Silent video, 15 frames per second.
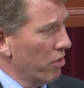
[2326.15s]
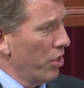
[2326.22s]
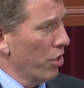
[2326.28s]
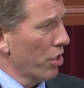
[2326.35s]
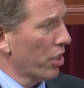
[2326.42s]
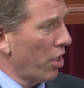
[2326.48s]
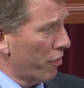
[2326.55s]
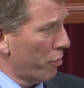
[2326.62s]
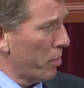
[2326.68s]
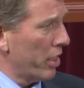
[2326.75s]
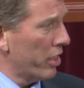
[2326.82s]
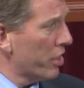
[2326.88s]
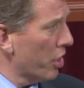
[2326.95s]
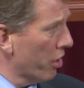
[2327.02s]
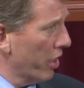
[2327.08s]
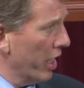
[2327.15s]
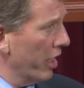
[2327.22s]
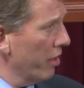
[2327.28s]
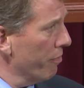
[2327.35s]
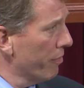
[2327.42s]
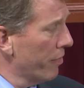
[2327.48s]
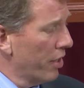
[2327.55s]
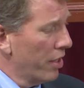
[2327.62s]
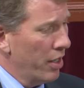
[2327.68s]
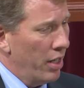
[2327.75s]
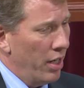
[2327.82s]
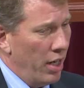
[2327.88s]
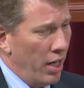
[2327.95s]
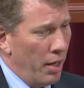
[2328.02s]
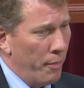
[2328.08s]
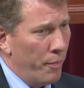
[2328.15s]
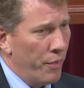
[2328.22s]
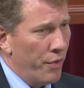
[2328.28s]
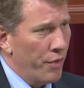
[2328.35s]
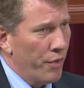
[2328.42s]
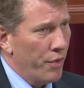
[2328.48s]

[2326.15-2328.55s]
You're a government attorney. Um,